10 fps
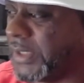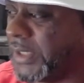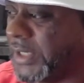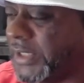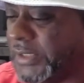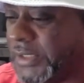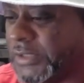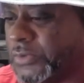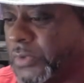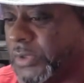Haney
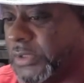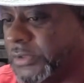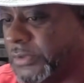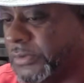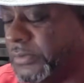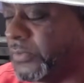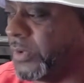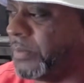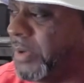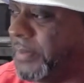is going to do,
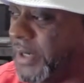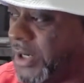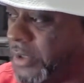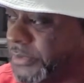what Bob Arum